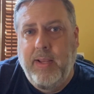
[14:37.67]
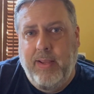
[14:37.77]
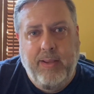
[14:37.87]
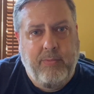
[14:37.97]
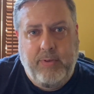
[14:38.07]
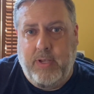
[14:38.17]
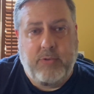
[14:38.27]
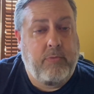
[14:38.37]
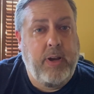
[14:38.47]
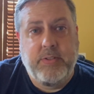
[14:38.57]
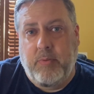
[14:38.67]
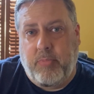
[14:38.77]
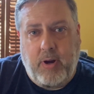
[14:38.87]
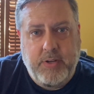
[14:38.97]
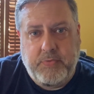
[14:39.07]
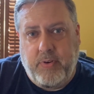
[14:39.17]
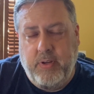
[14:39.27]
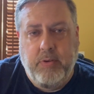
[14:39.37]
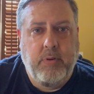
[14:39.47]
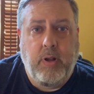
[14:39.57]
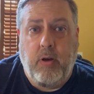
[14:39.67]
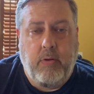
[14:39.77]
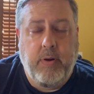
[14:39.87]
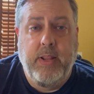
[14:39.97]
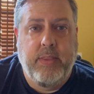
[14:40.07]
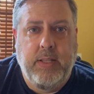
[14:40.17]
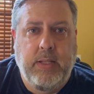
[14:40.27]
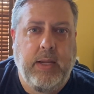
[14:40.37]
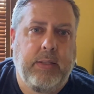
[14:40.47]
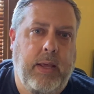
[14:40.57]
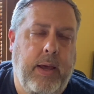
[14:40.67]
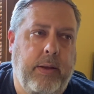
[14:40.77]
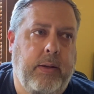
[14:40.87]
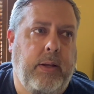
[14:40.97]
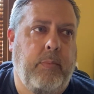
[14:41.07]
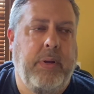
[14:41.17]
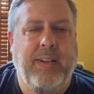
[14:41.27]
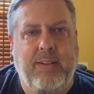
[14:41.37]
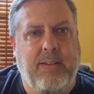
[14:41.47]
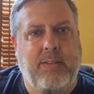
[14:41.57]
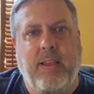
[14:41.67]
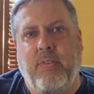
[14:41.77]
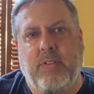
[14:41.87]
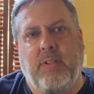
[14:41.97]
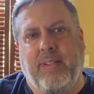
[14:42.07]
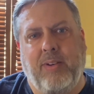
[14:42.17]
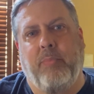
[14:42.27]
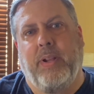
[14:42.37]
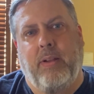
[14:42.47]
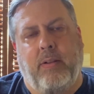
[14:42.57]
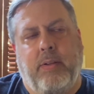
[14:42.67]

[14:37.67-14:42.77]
It doesn't raise the price for you at all or anything like that, but it does give us a little bit of